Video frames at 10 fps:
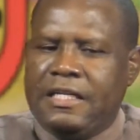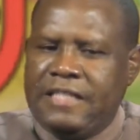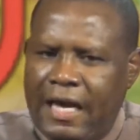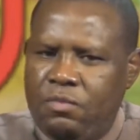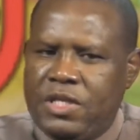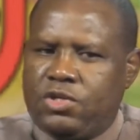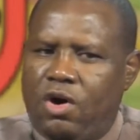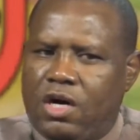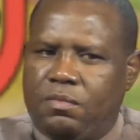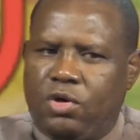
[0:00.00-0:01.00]
Then we
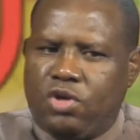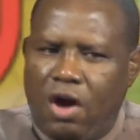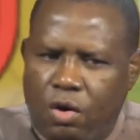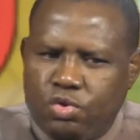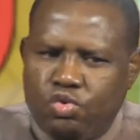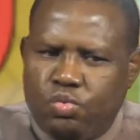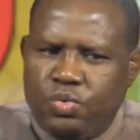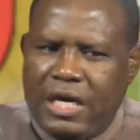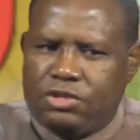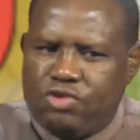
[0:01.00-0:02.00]
talk about how do
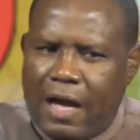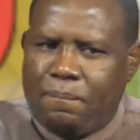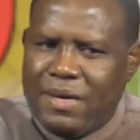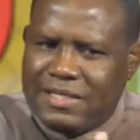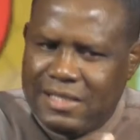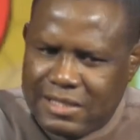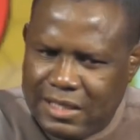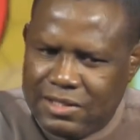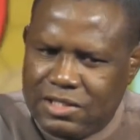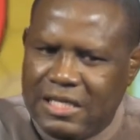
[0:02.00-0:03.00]
we attract
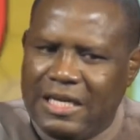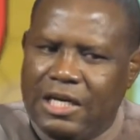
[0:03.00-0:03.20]
businesses